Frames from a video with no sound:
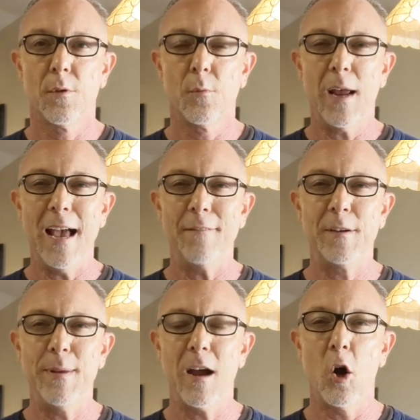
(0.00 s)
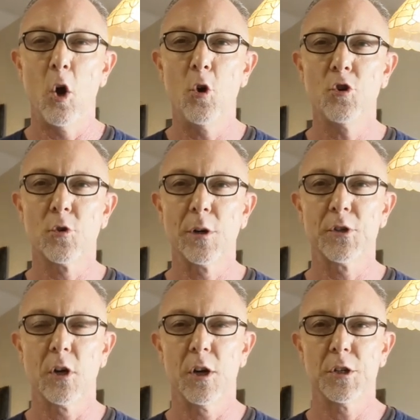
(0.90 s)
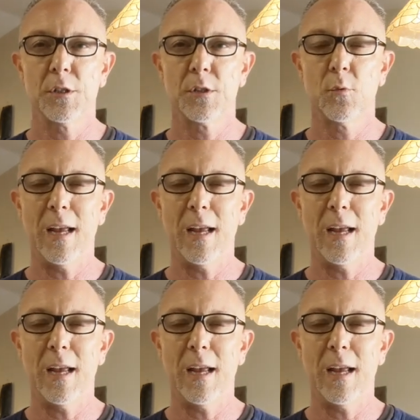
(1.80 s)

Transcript: we have to be our own drill sergeants.